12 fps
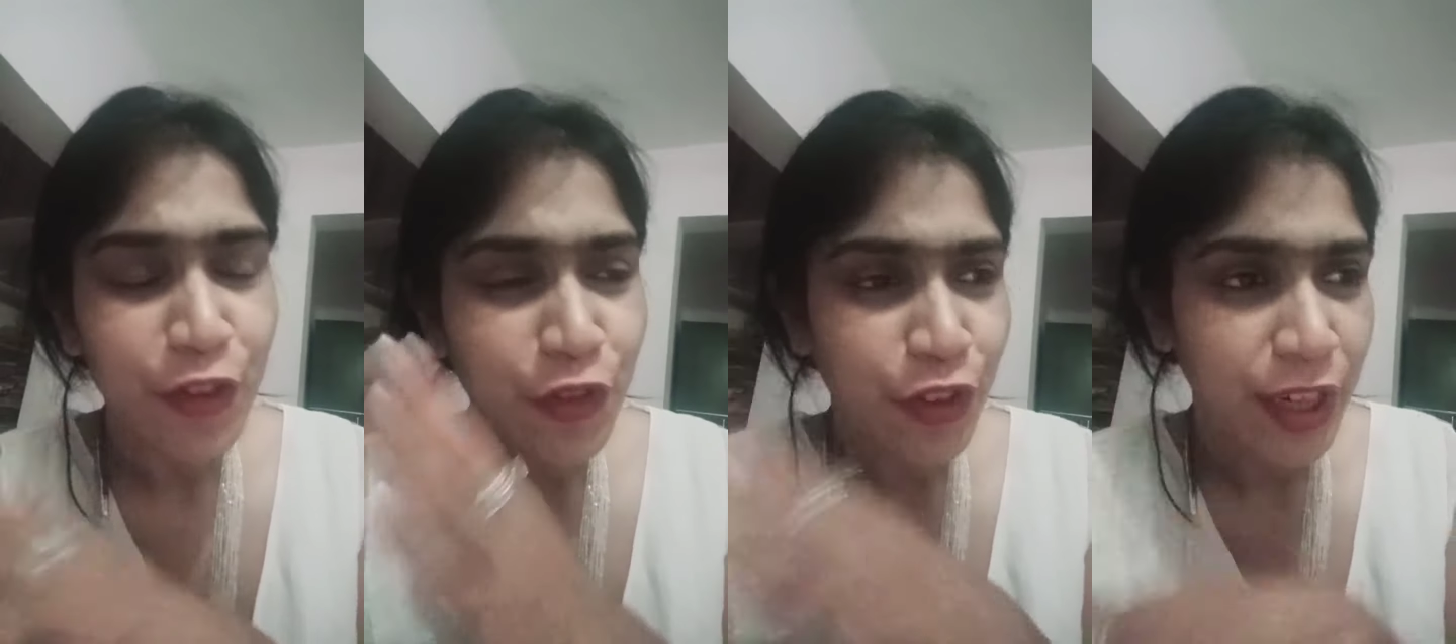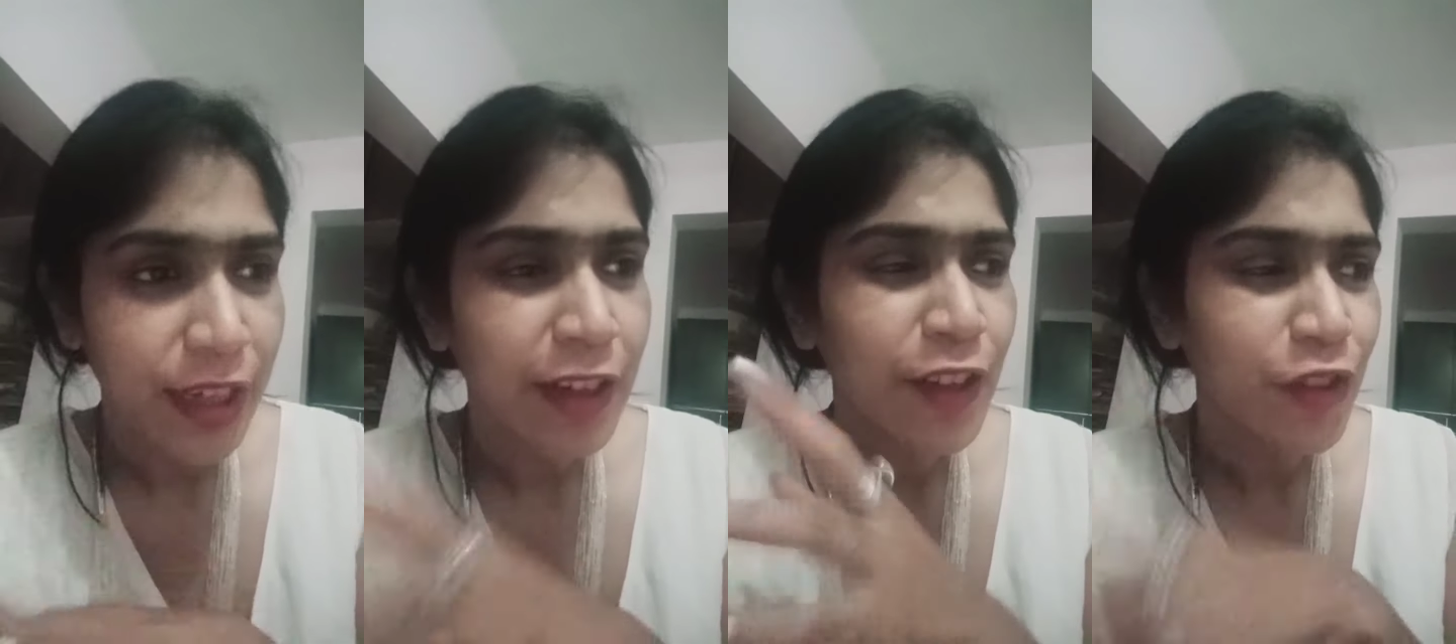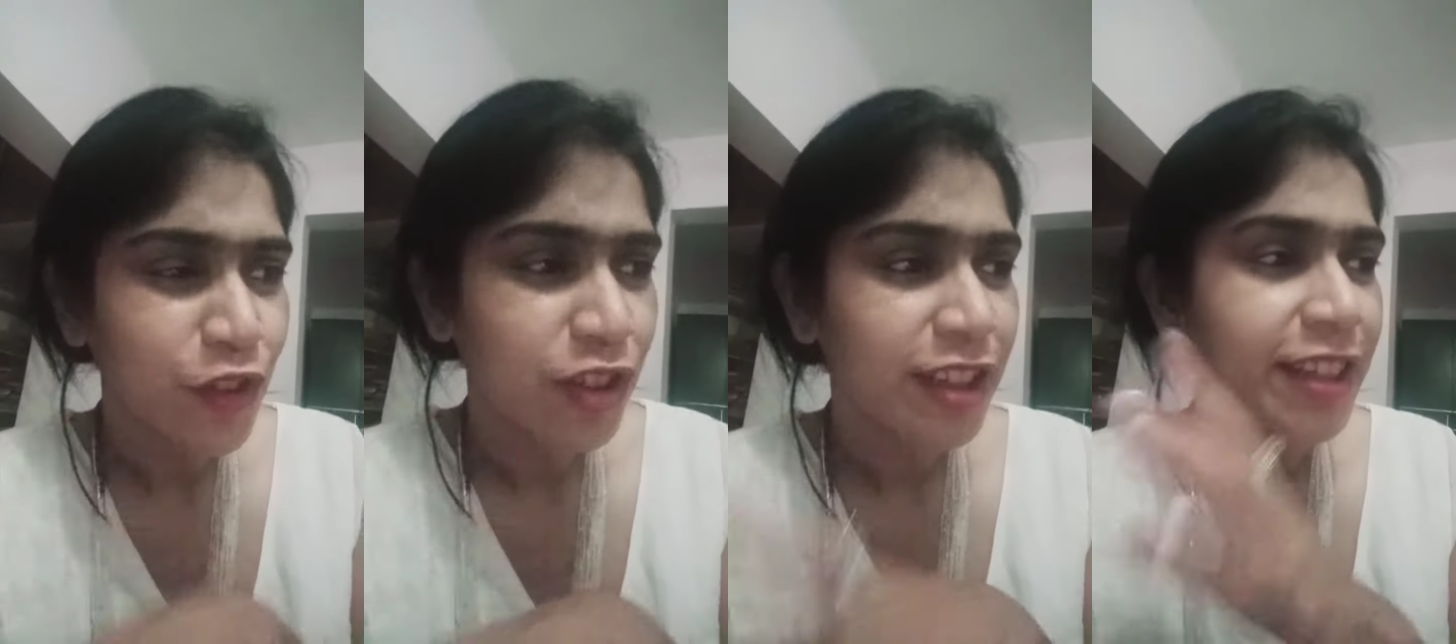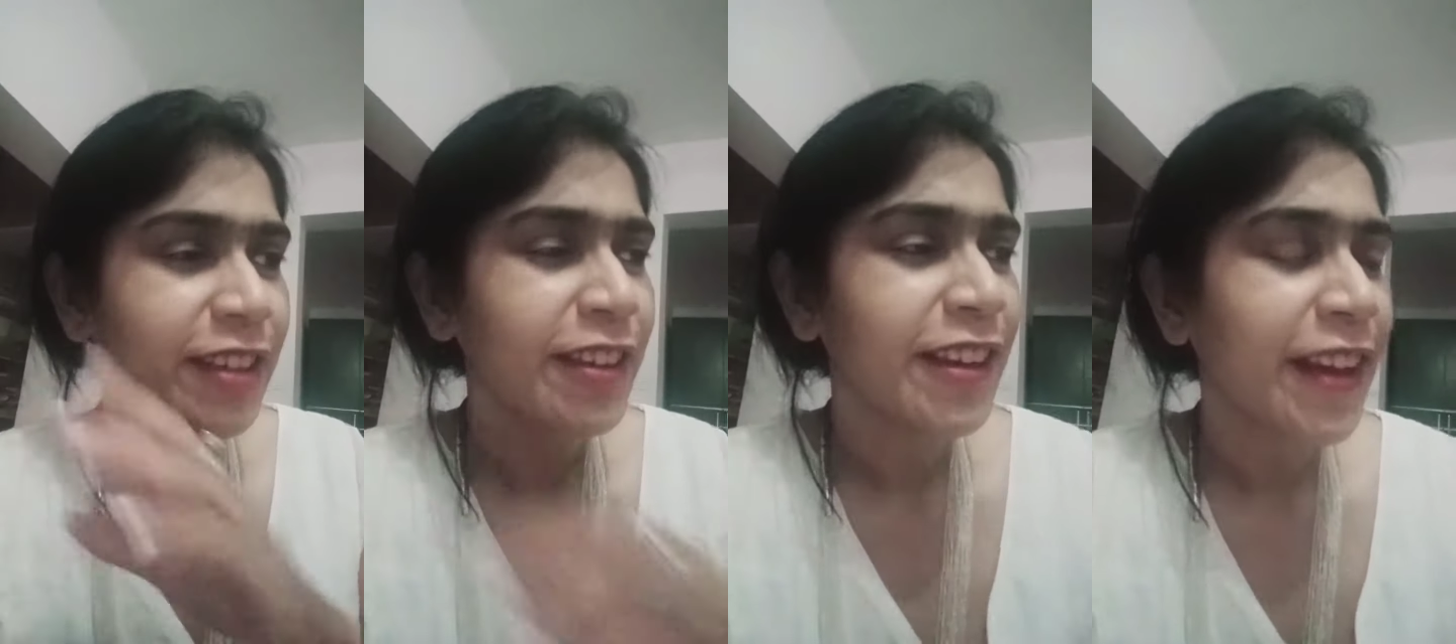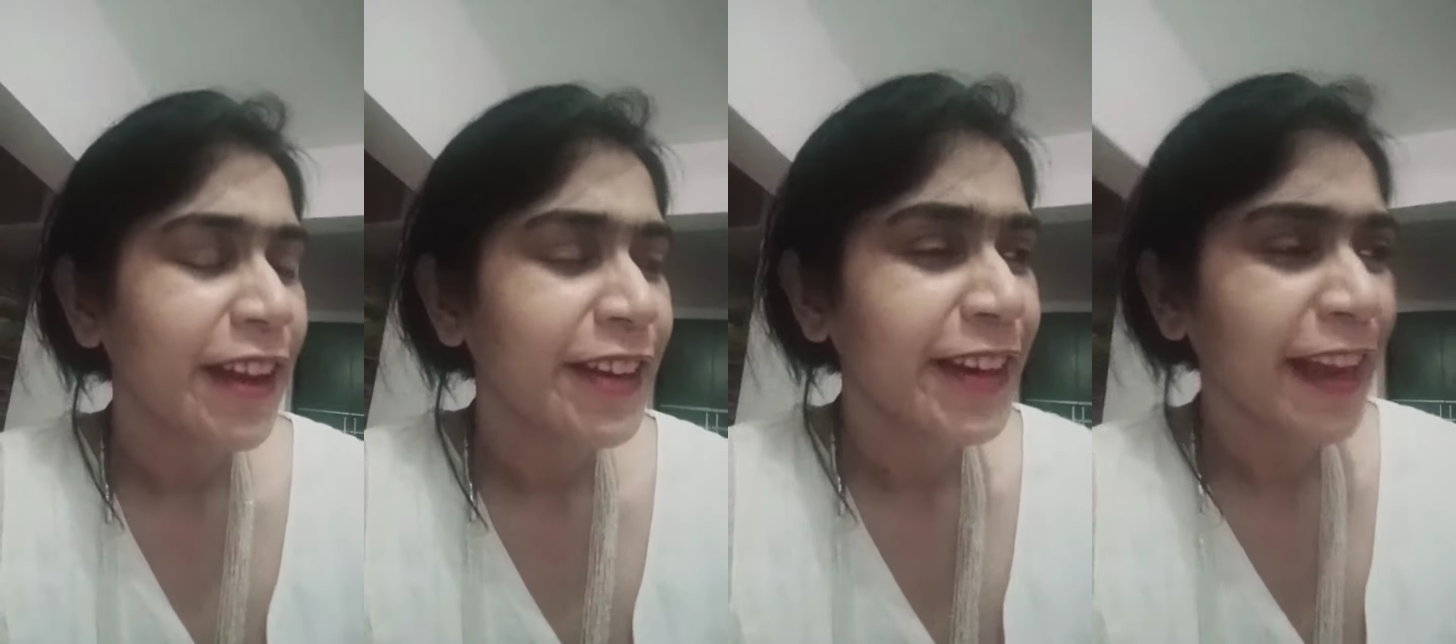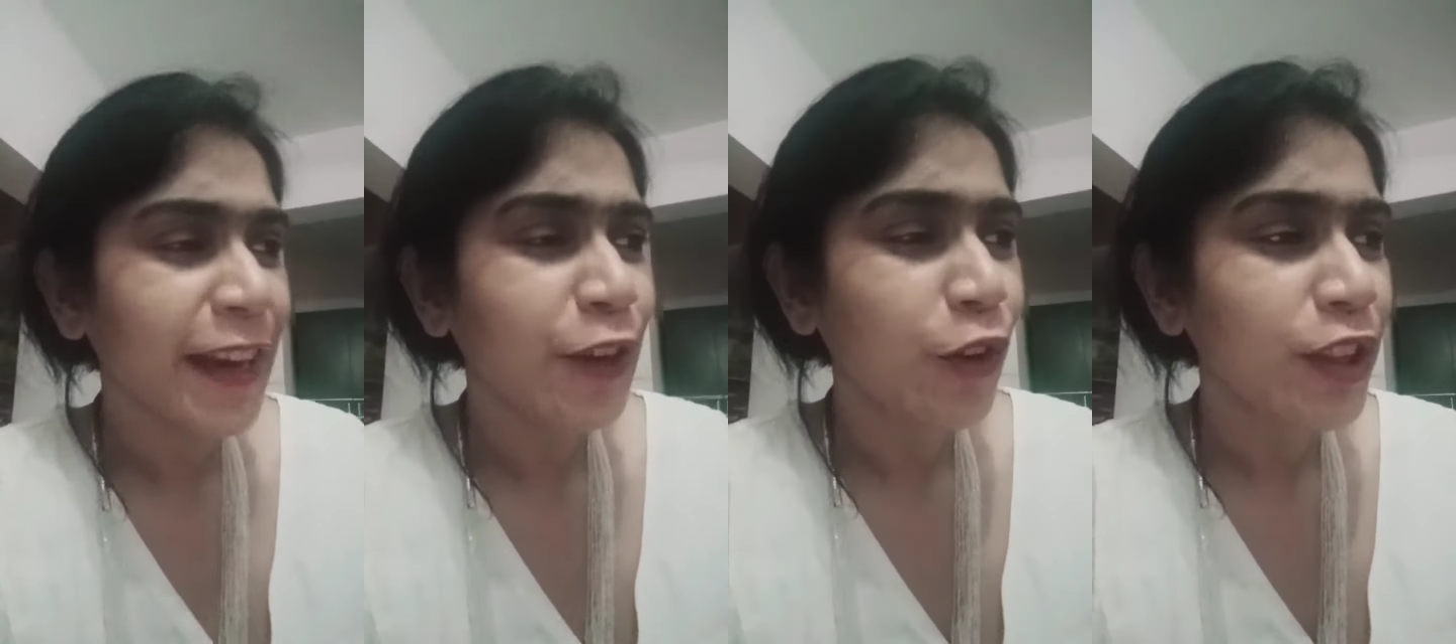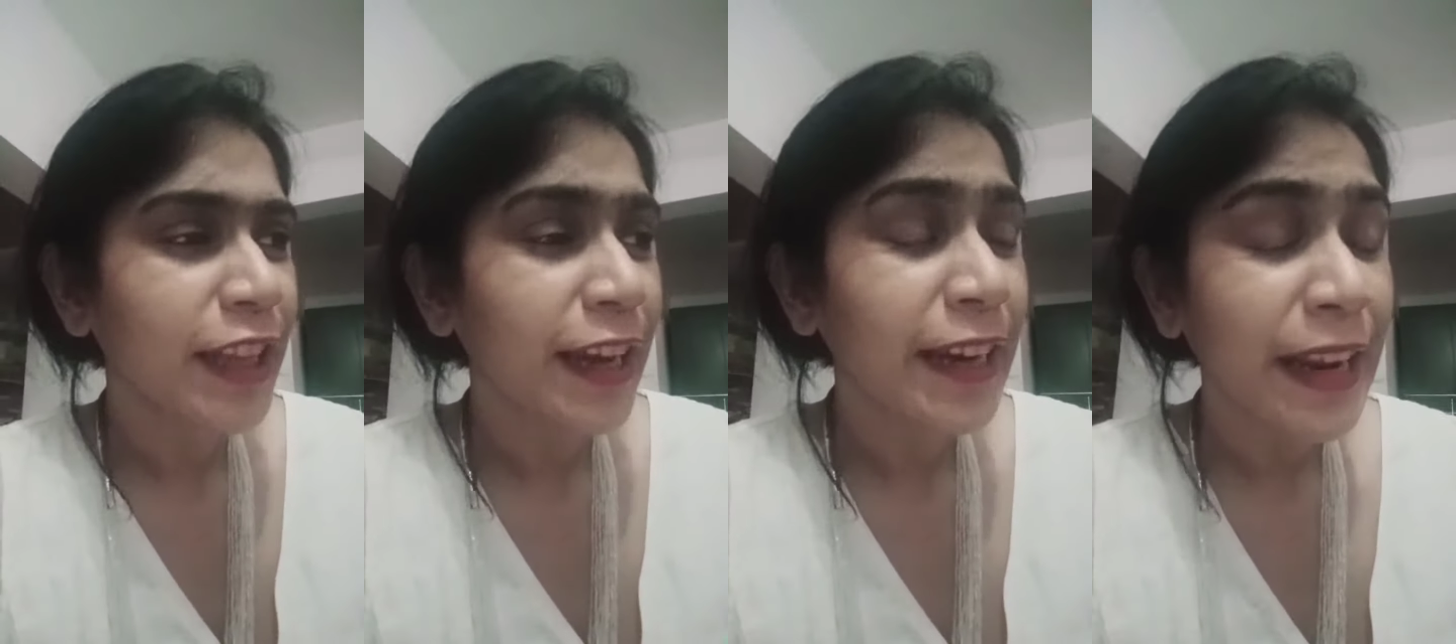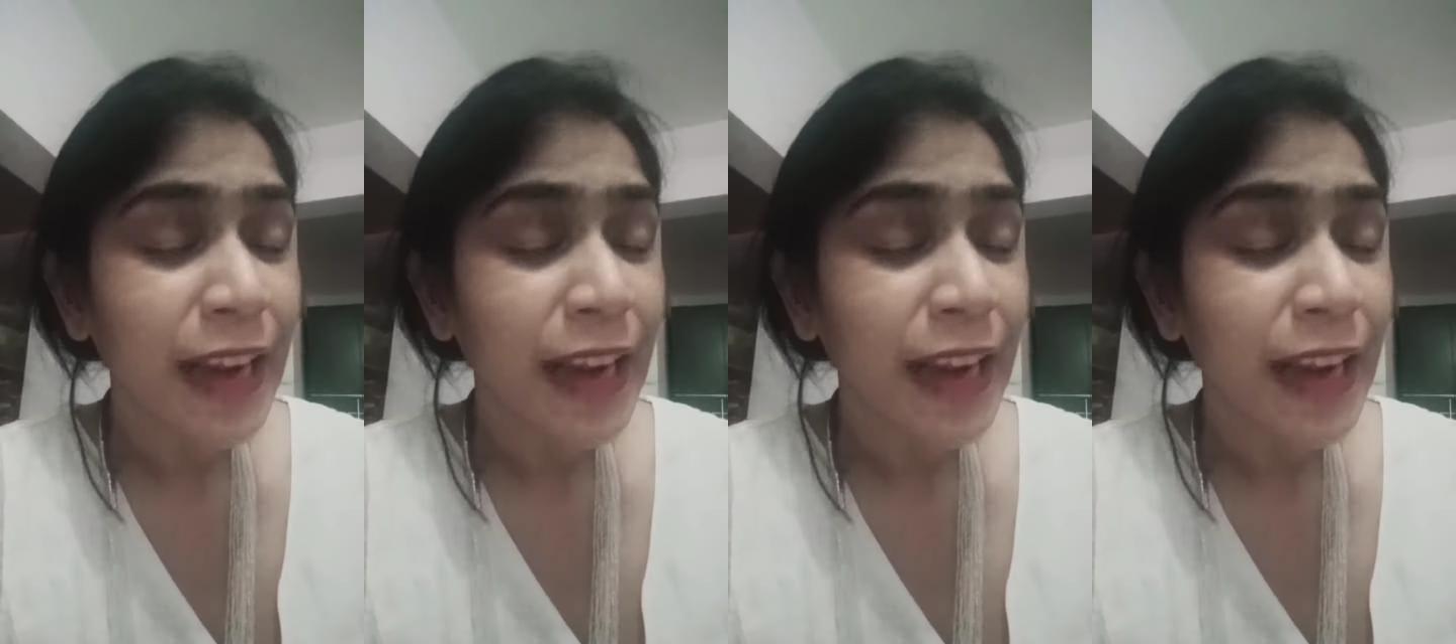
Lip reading: train journey and all that,